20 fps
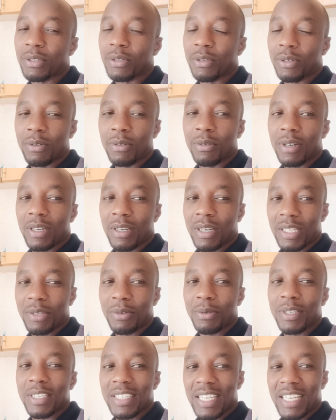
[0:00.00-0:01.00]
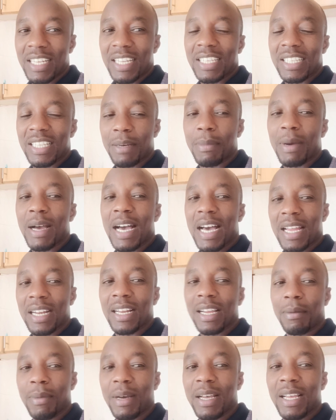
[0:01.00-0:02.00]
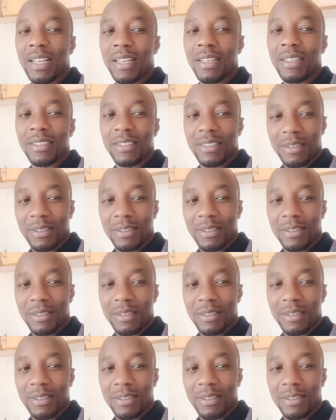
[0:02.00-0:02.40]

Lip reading: So, I don't kisikia nikisema L kama L,